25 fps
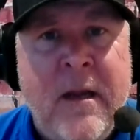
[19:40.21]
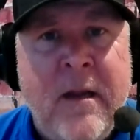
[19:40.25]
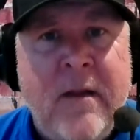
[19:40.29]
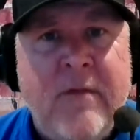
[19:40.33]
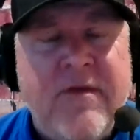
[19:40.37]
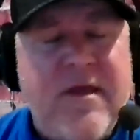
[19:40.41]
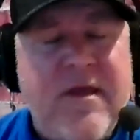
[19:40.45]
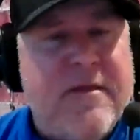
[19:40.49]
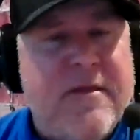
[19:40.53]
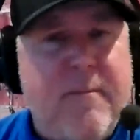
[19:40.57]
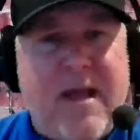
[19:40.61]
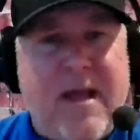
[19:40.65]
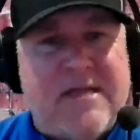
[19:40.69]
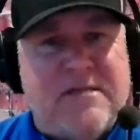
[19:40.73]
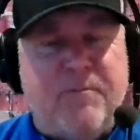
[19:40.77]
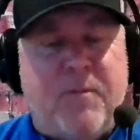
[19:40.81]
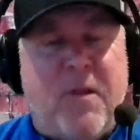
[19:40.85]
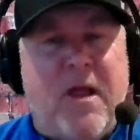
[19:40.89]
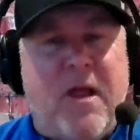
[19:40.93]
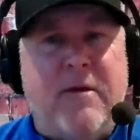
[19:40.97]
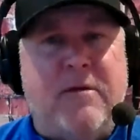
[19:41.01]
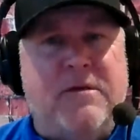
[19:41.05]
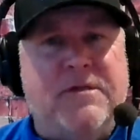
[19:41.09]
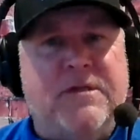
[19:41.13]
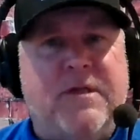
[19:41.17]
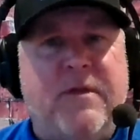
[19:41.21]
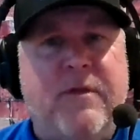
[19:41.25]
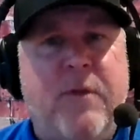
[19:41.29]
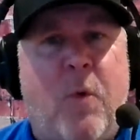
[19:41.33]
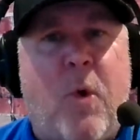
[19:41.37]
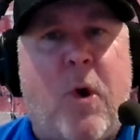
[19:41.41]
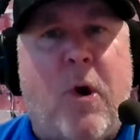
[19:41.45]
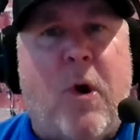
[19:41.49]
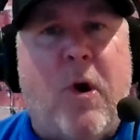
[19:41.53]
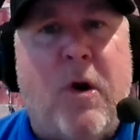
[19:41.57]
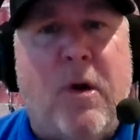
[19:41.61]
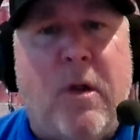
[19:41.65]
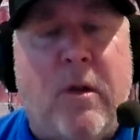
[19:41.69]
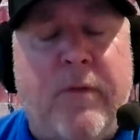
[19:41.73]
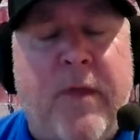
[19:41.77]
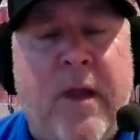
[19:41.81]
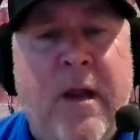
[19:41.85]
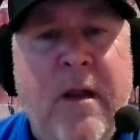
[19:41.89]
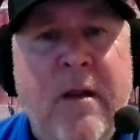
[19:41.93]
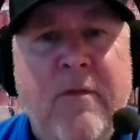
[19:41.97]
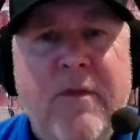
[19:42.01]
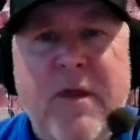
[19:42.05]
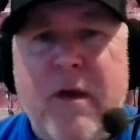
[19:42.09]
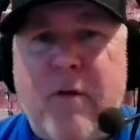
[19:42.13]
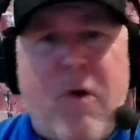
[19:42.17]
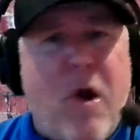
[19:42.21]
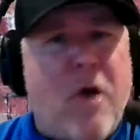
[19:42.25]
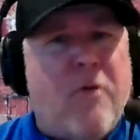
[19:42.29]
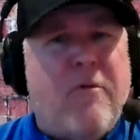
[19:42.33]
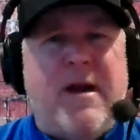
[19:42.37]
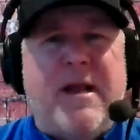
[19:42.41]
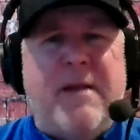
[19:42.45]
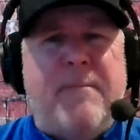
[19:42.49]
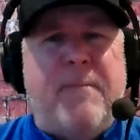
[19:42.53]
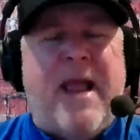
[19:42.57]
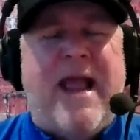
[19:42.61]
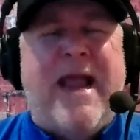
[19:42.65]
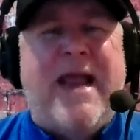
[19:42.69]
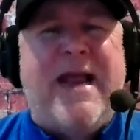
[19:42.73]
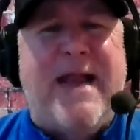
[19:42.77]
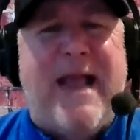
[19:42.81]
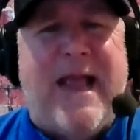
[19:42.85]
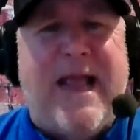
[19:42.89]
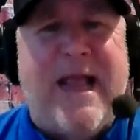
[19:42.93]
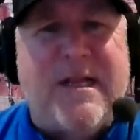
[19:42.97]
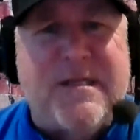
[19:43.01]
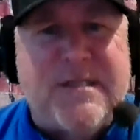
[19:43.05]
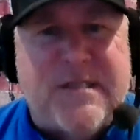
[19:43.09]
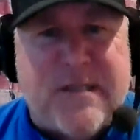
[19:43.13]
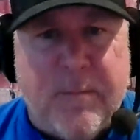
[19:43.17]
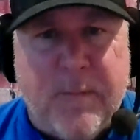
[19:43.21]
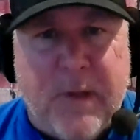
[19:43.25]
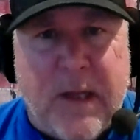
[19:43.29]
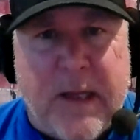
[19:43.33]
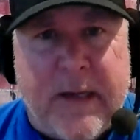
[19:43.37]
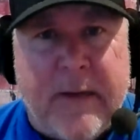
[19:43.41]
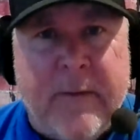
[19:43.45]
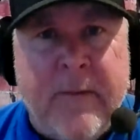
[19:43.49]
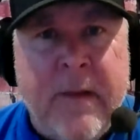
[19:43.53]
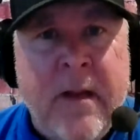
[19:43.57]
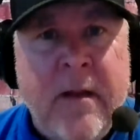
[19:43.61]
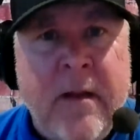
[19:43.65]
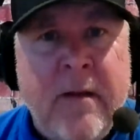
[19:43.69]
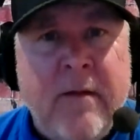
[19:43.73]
They're the best players in the world. They're already paid handsomely.